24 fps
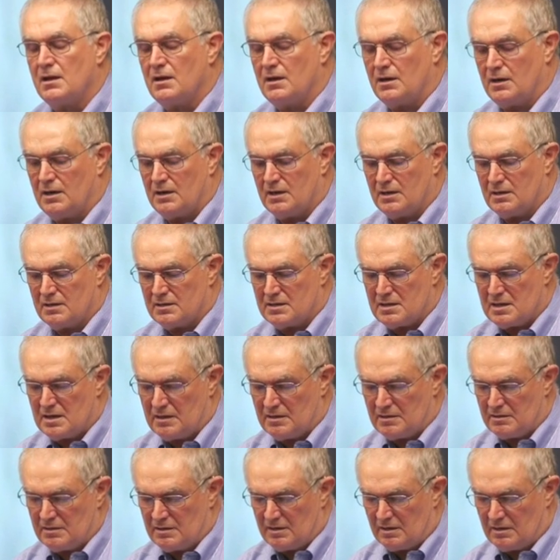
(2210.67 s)

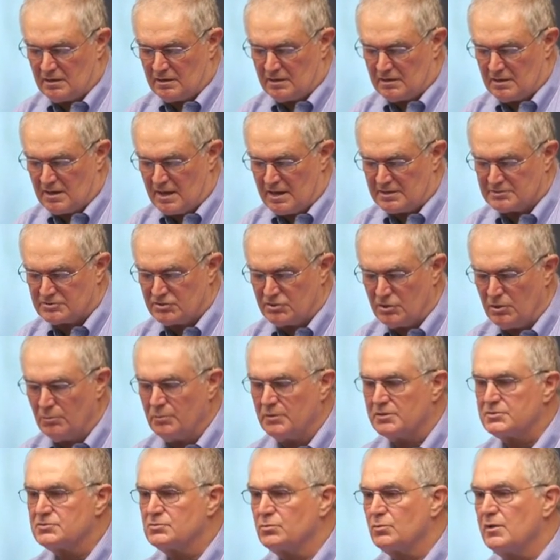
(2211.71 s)
As
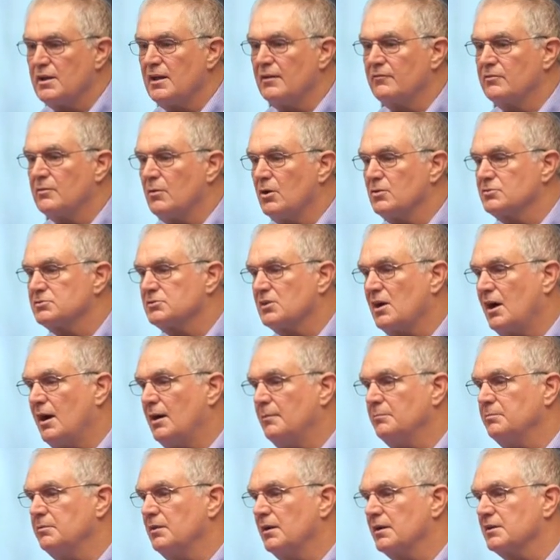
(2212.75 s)
humans, we have the most
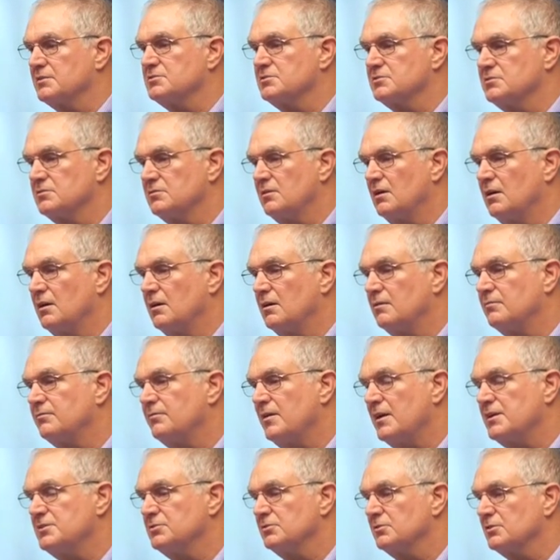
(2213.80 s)
complex
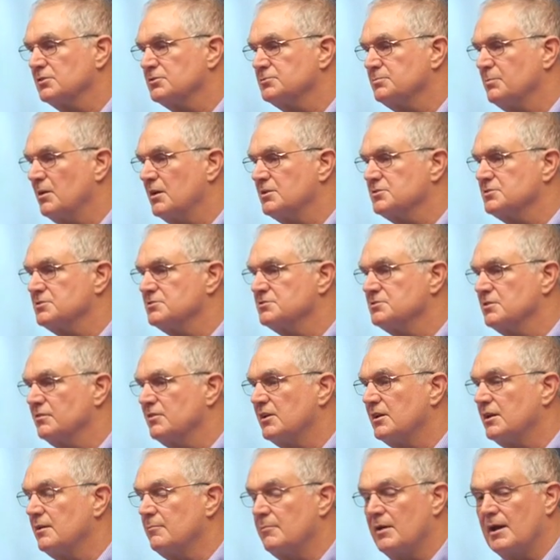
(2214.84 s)
facial expressions of
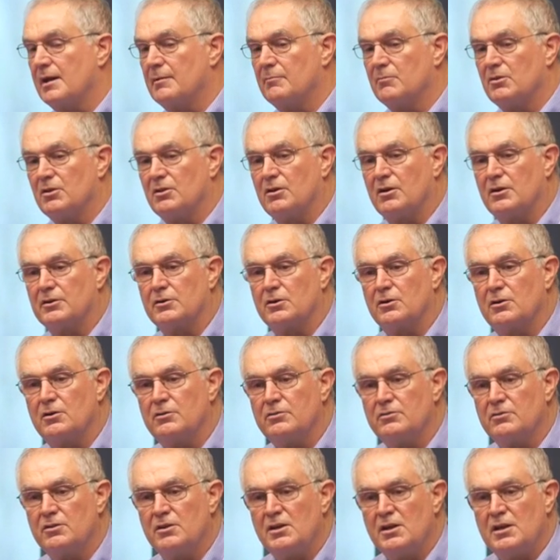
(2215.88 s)
any mammal on
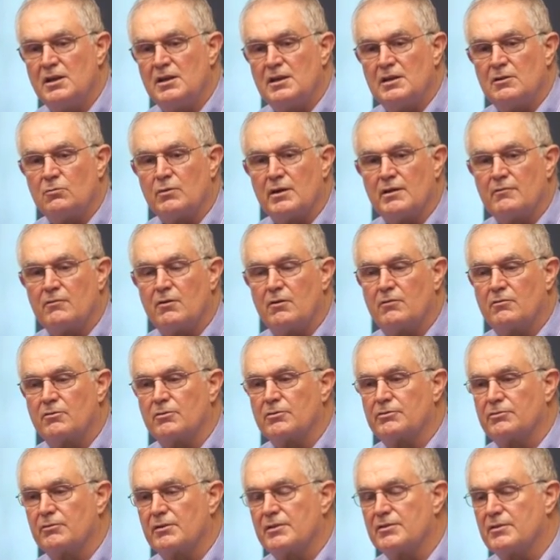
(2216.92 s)
Earth. We have over
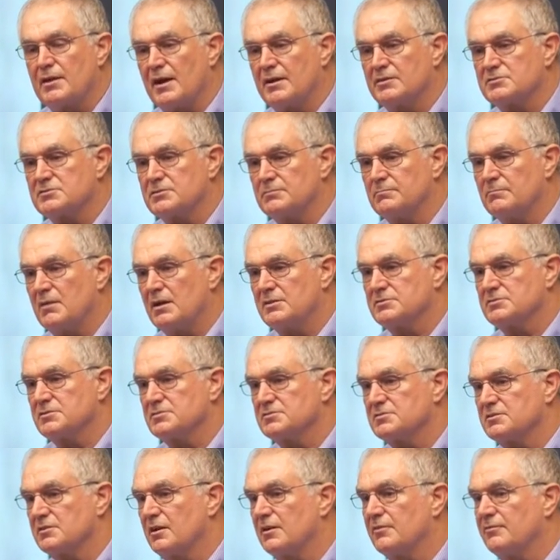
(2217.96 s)
3,000
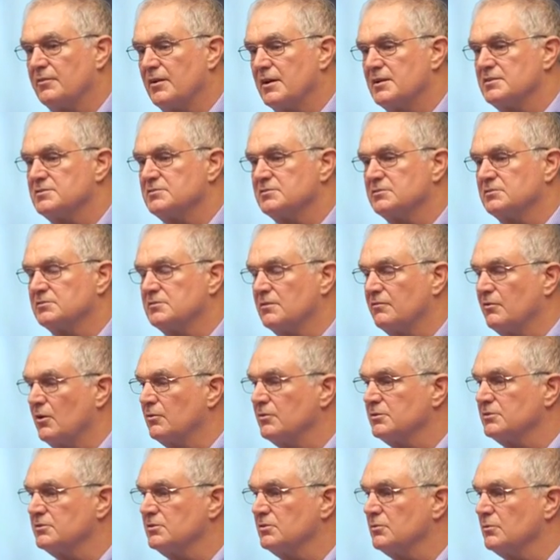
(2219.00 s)
muscles in our face
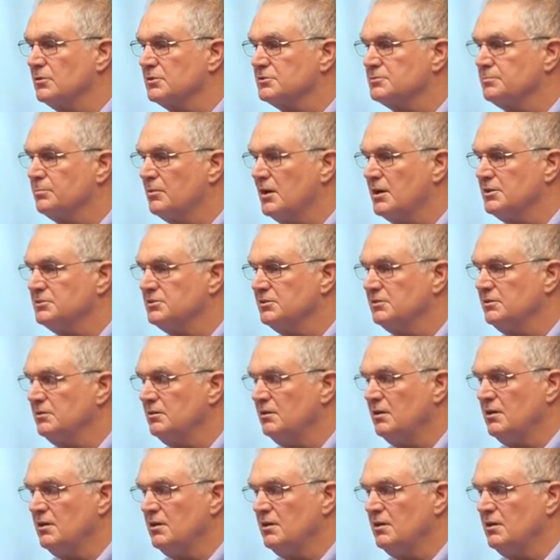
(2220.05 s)
devoted to expression.